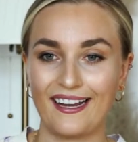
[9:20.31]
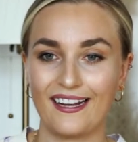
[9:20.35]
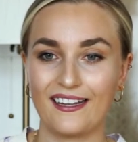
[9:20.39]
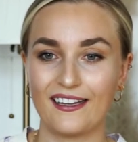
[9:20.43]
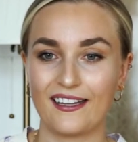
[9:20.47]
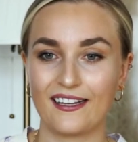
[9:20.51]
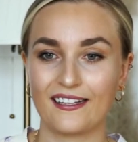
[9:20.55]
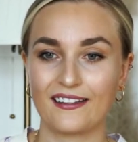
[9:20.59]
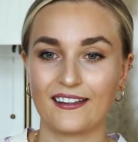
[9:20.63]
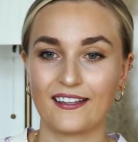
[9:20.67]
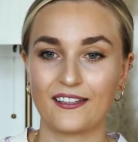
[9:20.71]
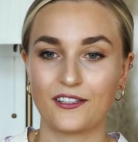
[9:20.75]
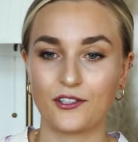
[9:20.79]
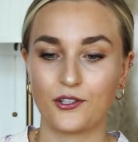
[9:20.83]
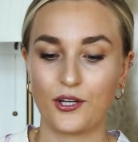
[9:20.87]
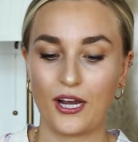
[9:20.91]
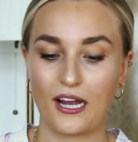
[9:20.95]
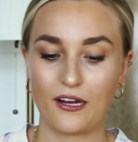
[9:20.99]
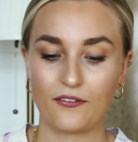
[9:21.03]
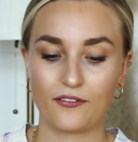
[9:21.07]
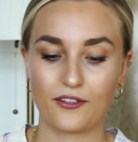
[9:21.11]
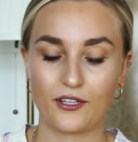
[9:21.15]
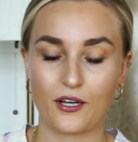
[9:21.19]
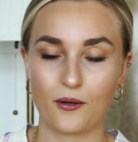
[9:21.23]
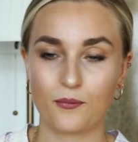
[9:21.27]
I like that you
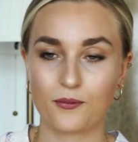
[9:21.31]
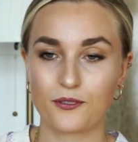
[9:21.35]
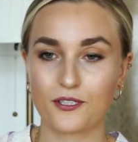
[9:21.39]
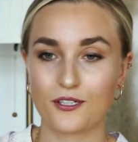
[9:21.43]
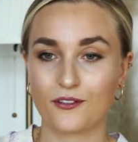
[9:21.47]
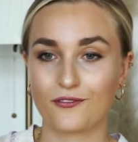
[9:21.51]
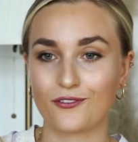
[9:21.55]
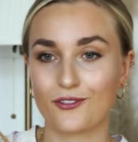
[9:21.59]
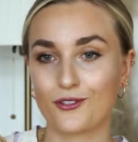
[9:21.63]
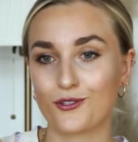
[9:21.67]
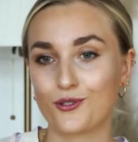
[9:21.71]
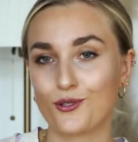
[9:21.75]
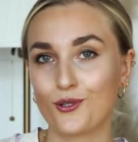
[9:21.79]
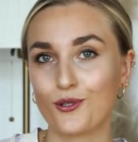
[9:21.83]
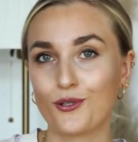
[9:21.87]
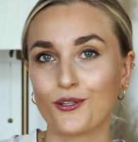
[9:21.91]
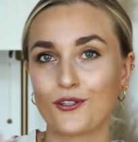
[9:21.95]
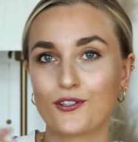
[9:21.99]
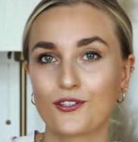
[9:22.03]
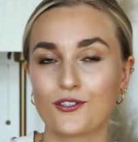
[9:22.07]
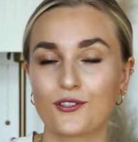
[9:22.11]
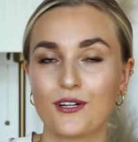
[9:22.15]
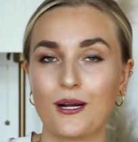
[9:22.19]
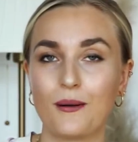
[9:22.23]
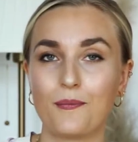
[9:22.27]
have the option of the
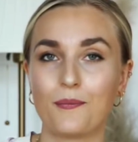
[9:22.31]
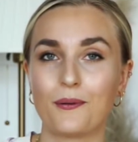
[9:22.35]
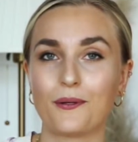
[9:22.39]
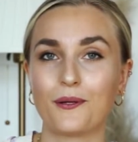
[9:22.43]
shoulder strap,